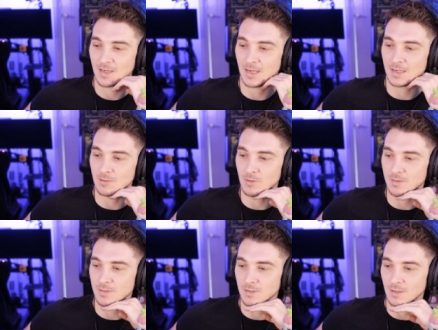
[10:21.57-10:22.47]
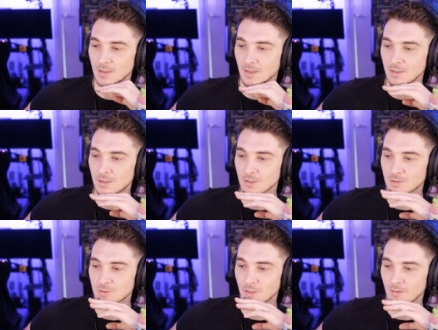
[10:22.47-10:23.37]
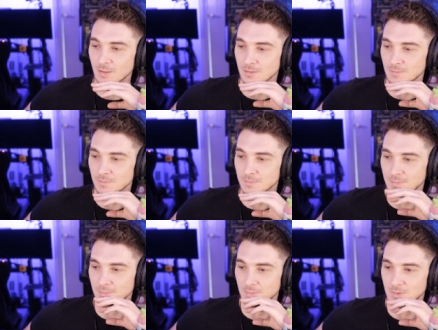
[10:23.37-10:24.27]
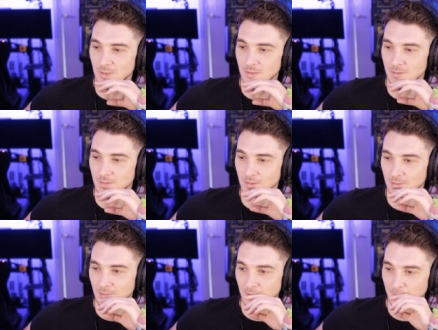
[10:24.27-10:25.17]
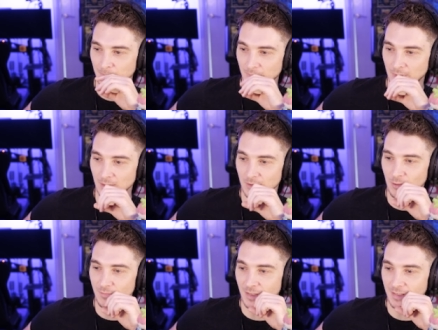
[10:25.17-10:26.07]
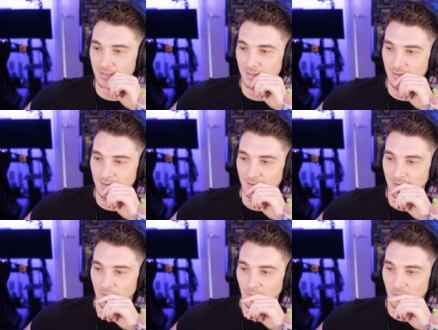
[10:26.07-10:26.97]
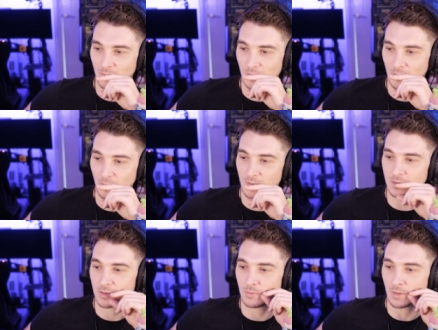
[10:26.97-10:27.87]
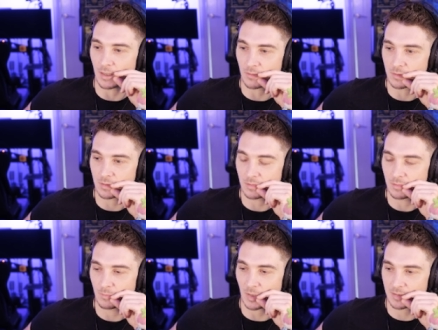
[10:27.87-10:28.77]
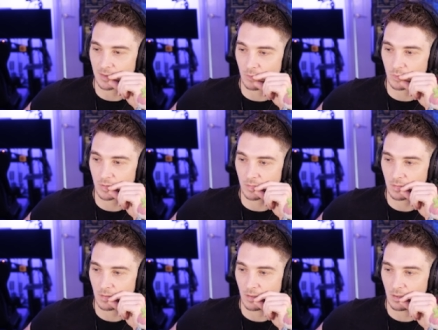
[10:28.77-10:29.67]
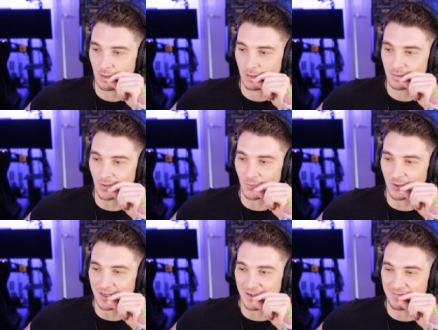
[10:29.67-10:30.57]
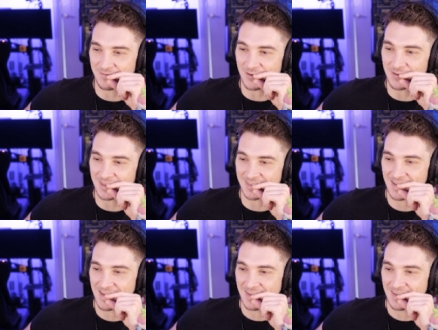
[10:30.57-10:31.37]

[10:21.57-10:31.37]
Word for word: Ignorance and contrarianism. Jesus. Northern accents. When they're too loud. Bad temper. Non-working fruities.